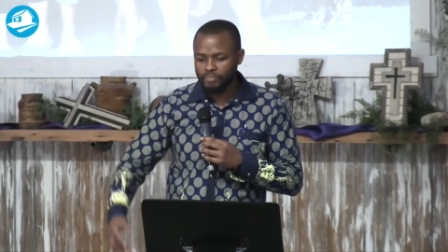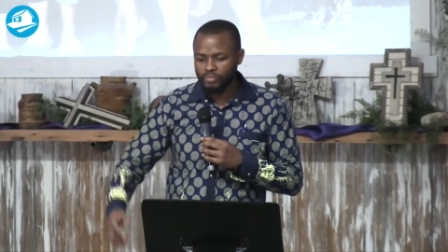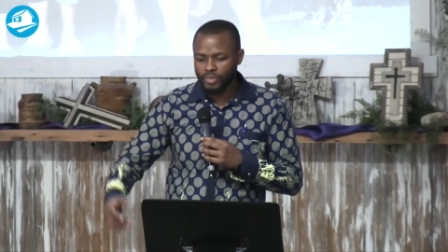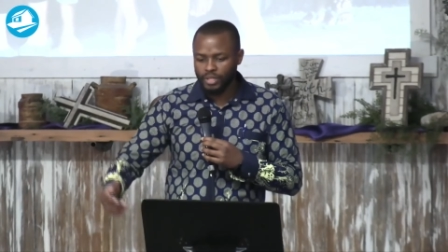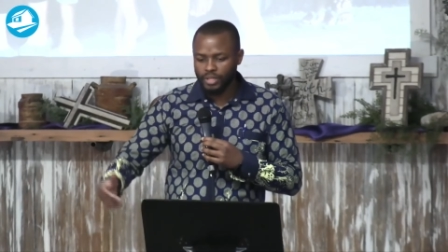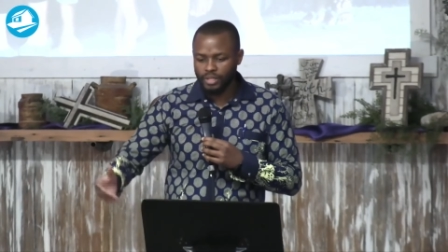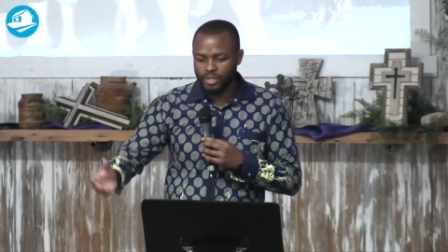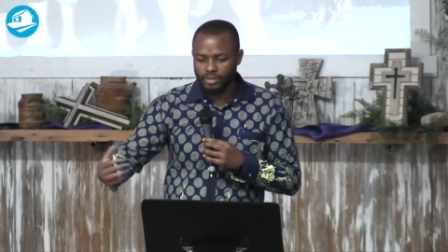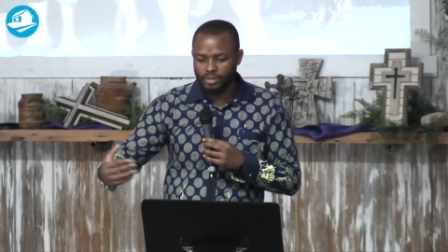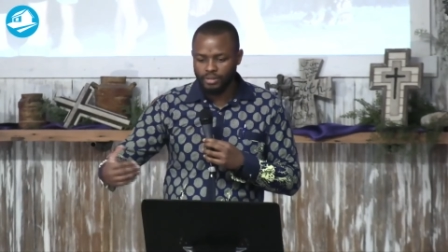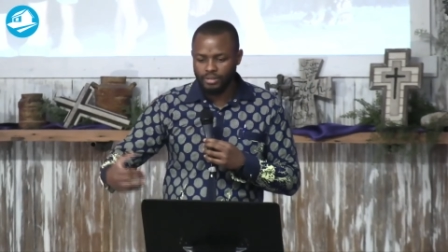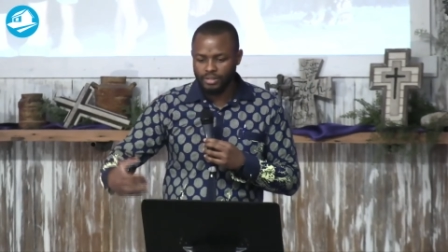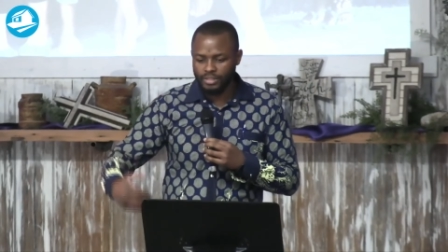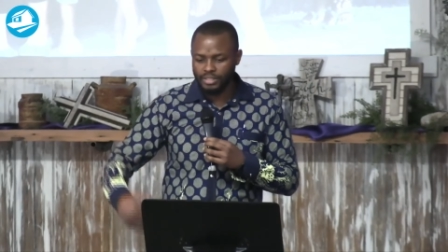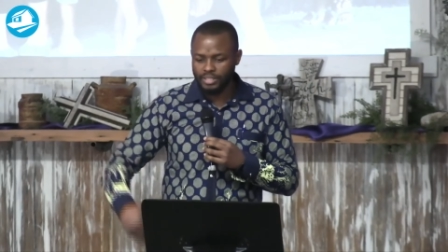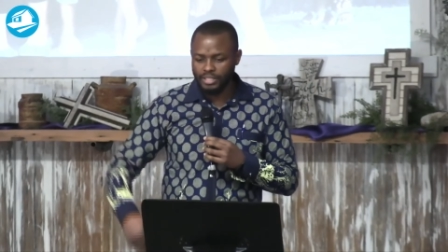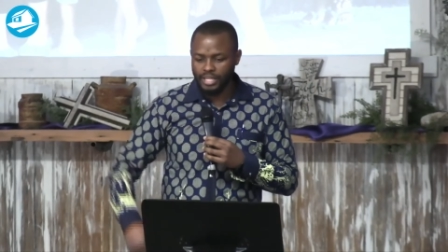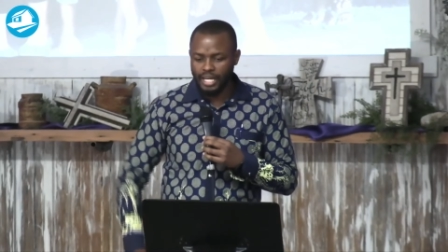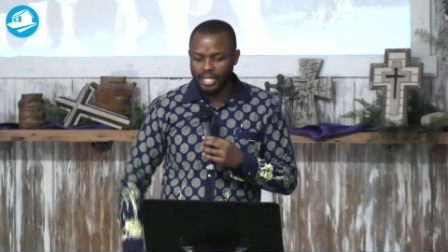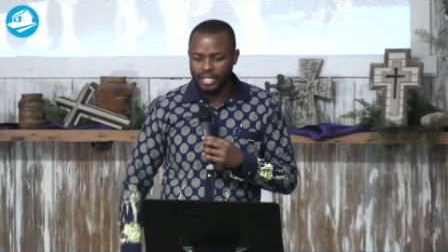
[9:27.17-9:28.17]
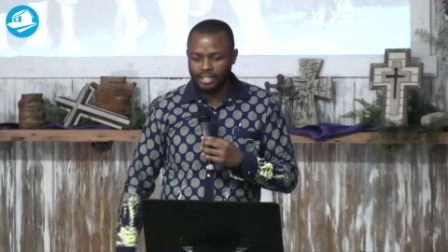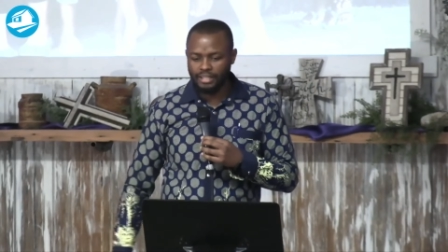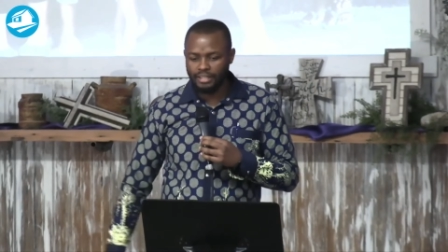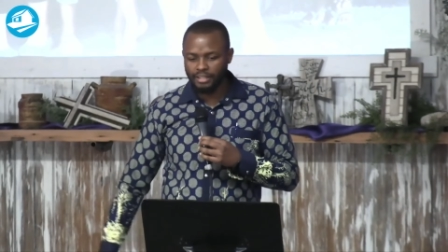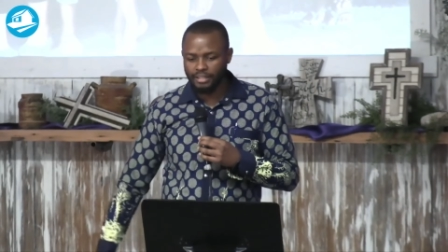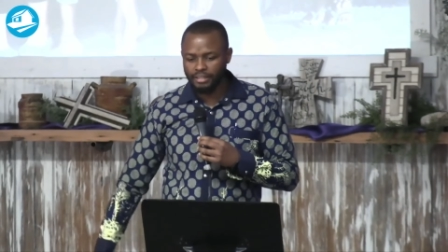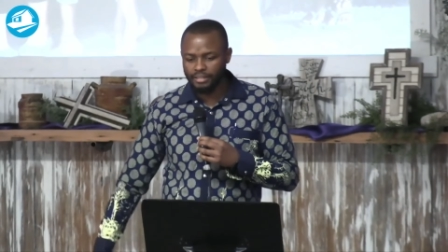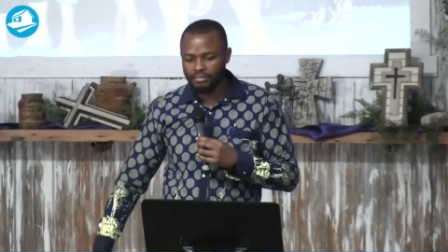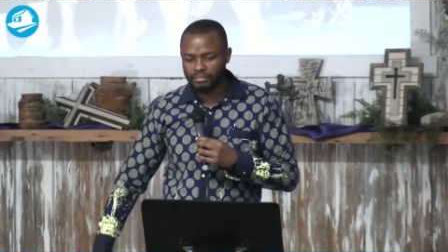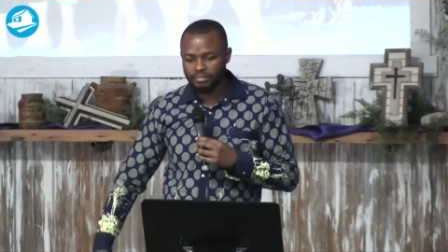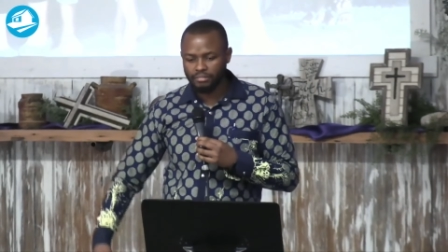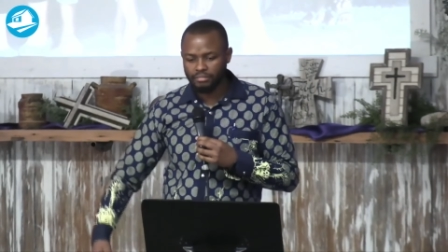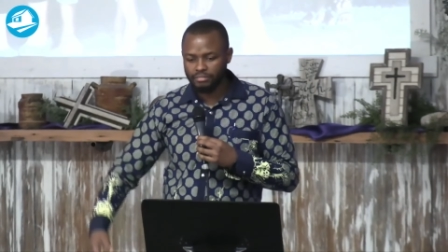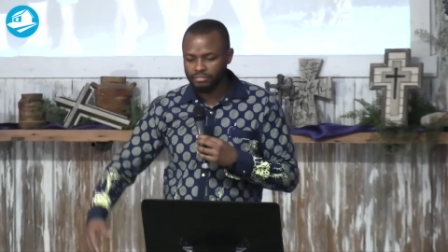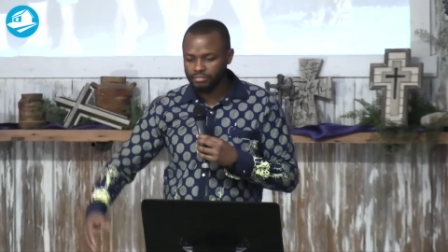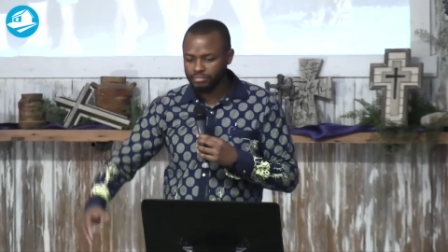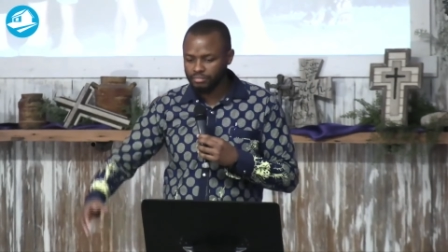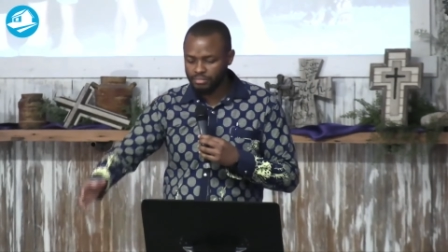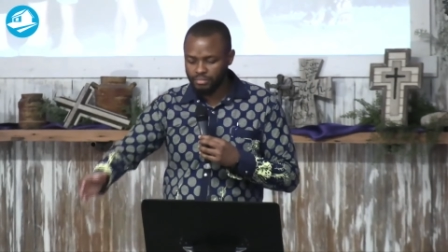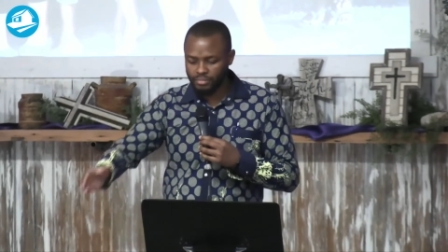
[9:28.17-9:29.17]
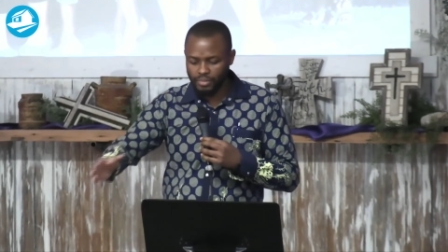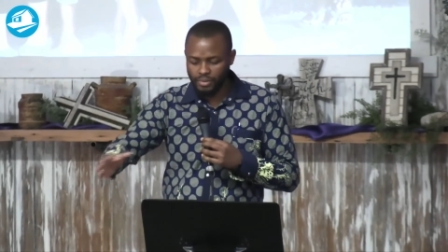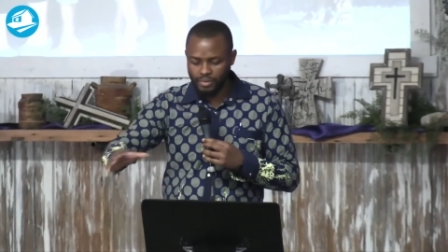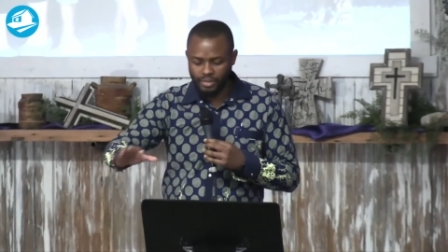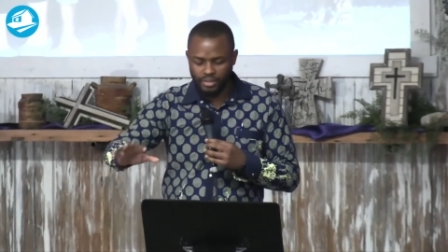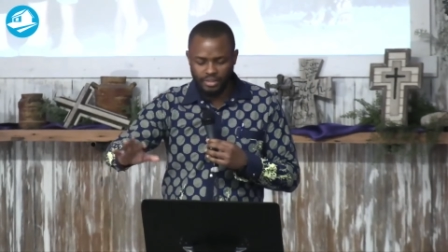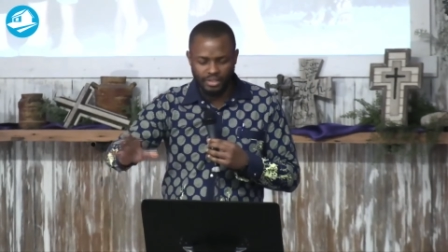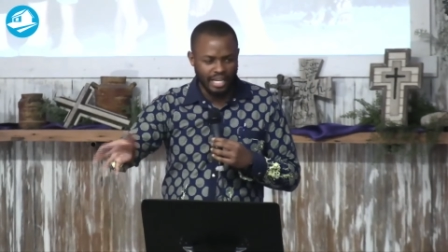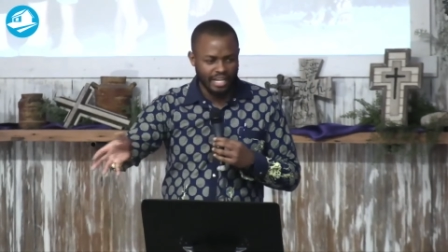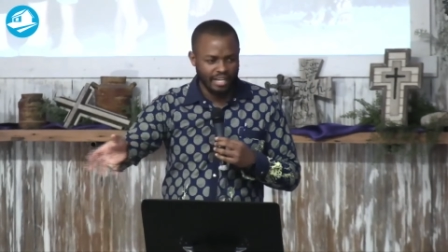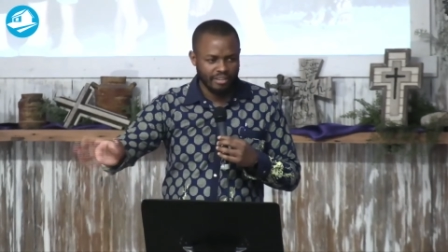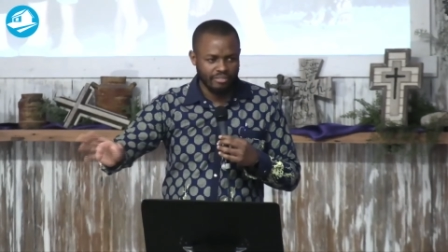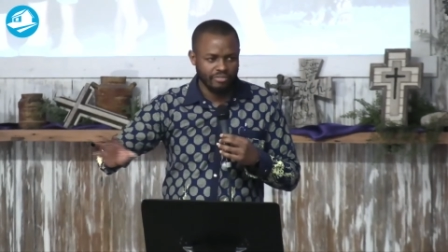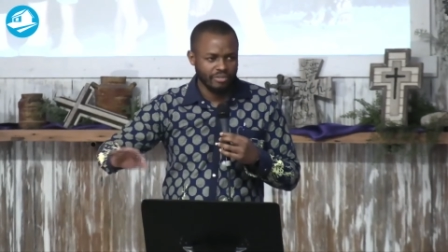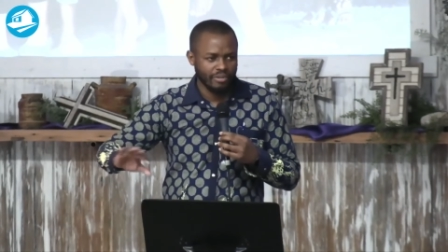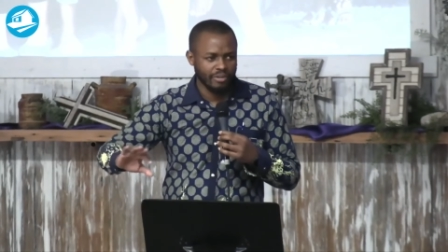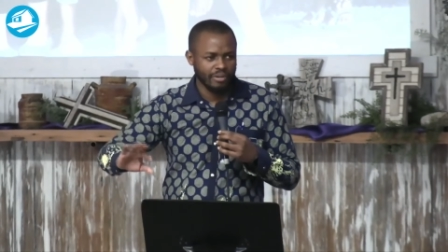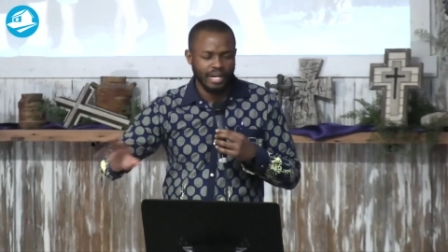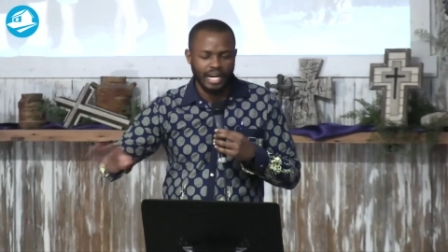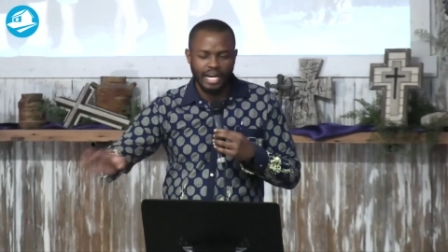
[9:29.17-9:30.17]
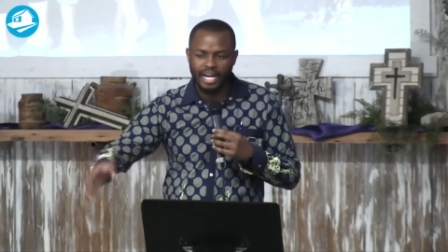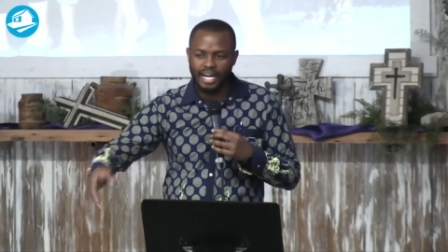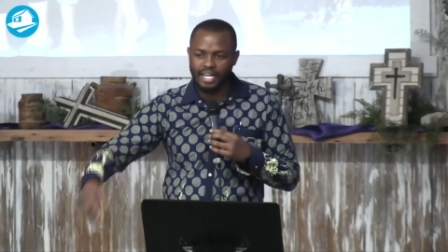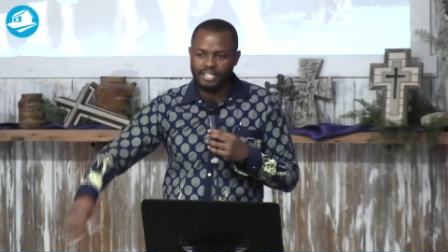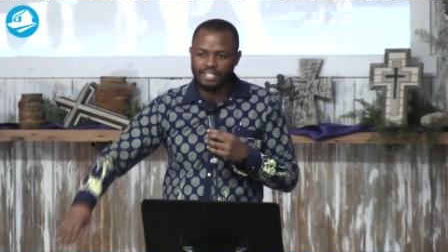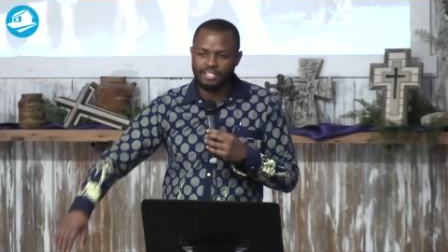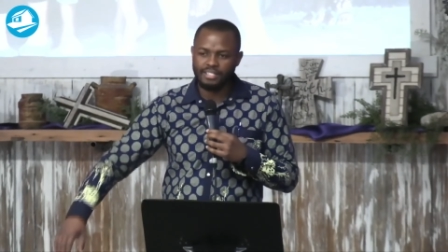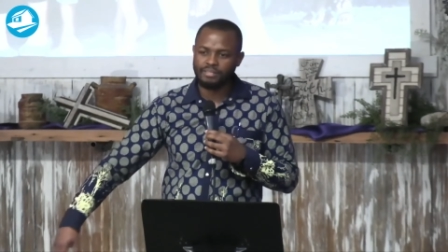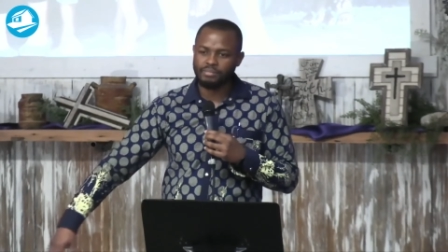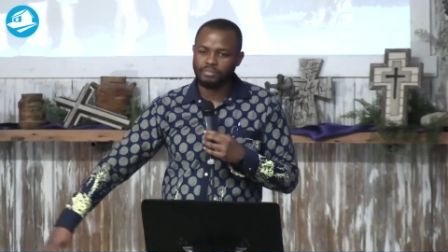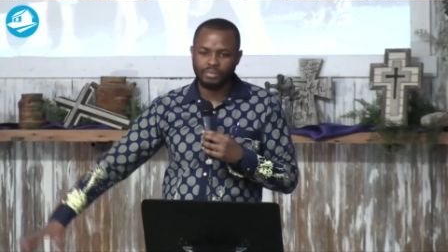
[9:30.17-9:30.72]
He ordered salad. We were like four guys.